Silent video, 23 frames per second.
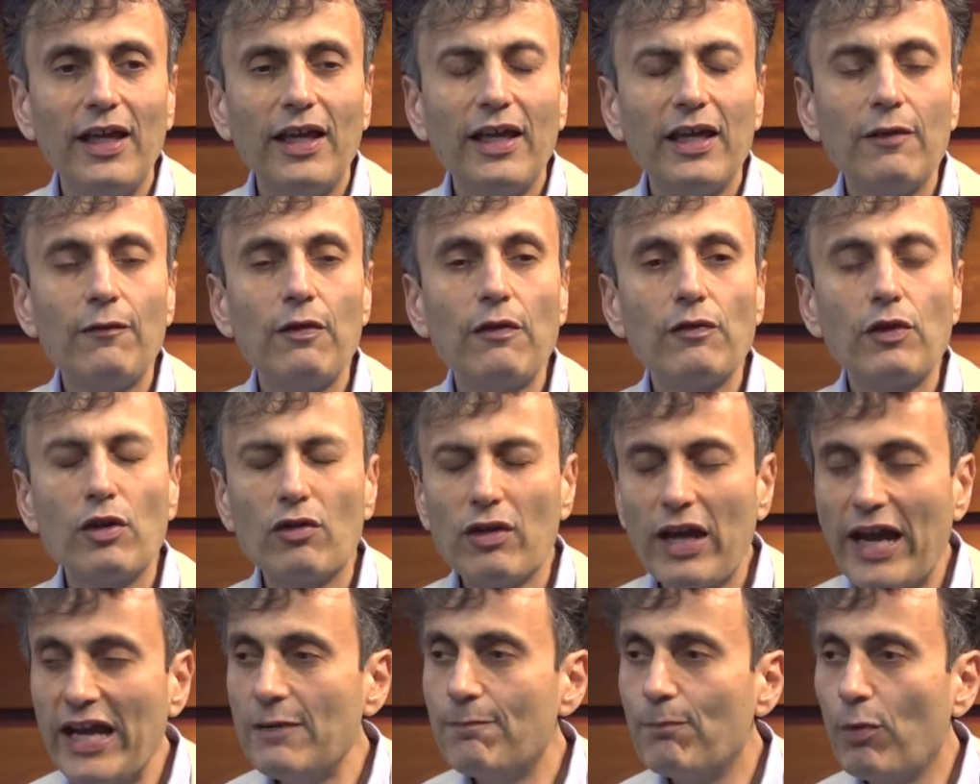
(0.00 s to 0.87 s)
If you have the
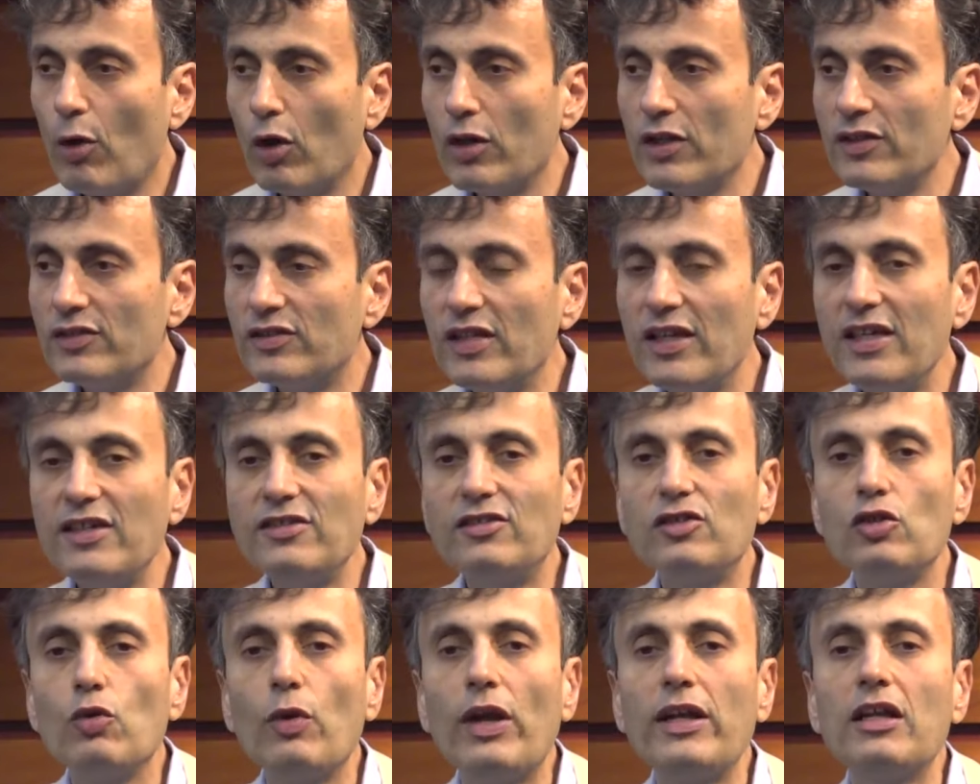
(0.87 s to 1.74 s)
right
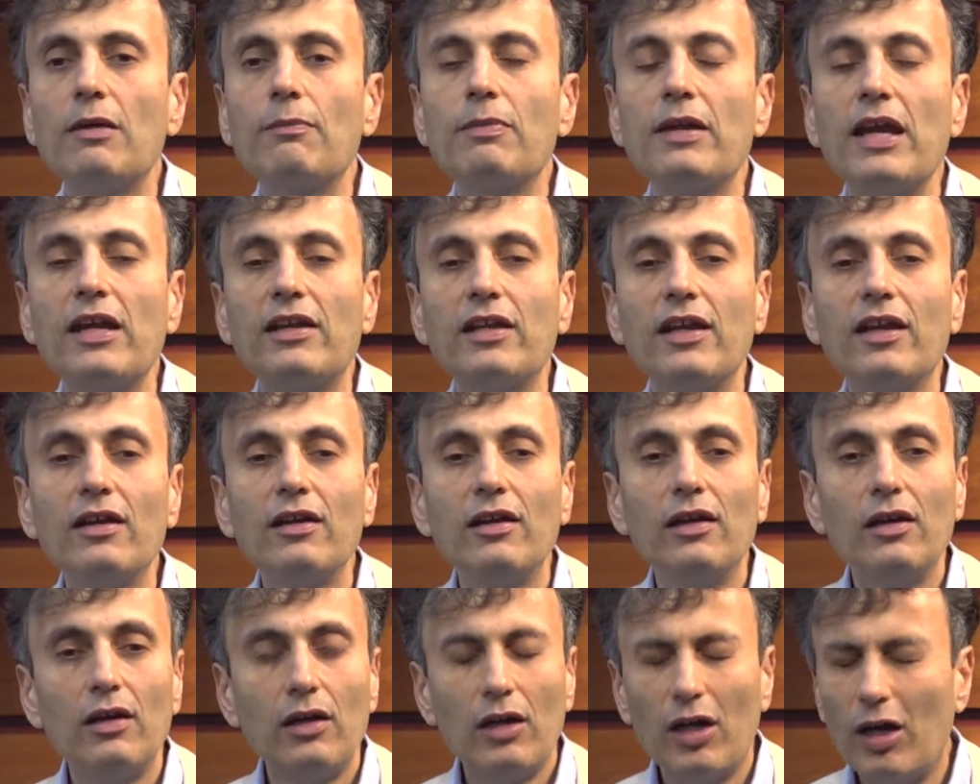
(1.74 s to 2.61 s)
policies, you end up
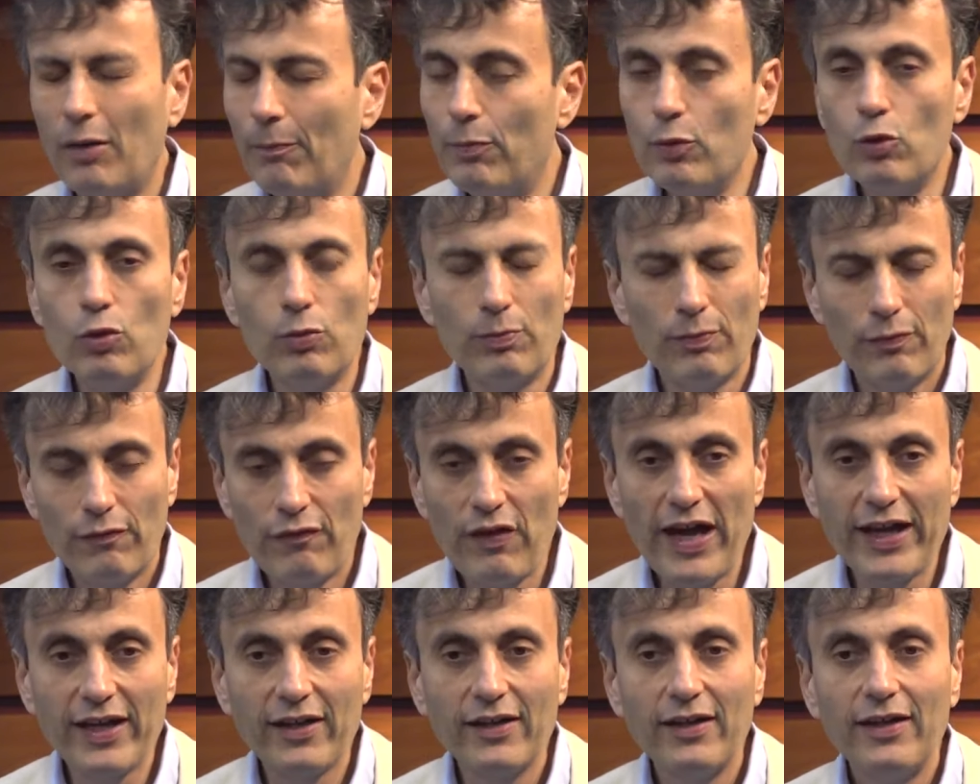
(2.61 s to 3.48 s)
getting a boom,
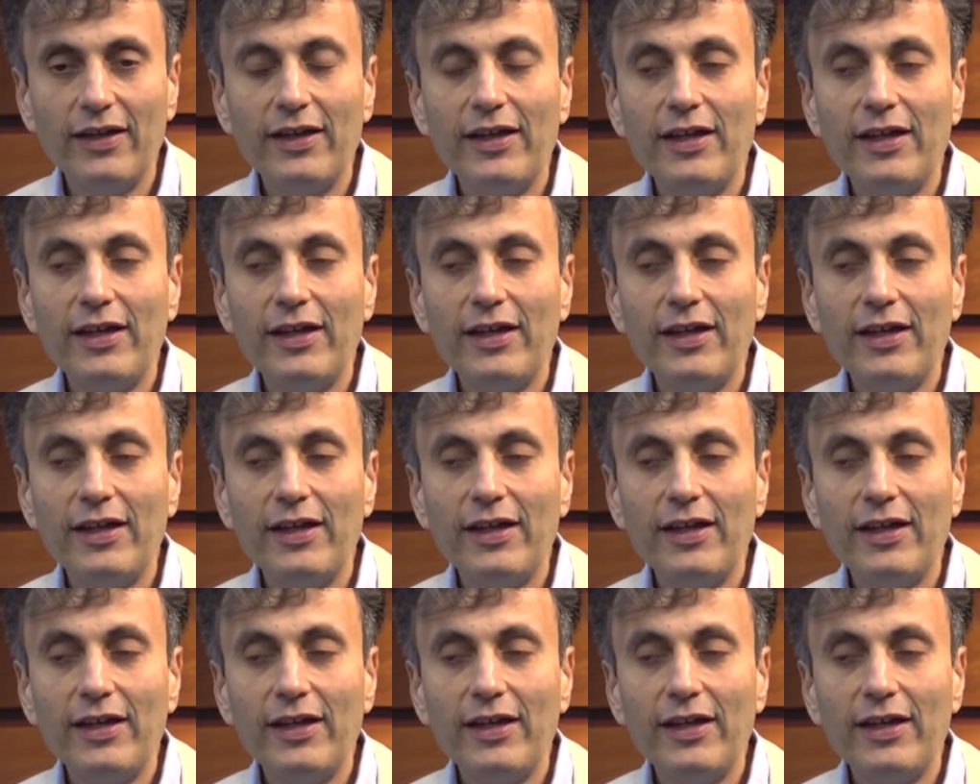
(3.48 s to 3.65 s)
fine.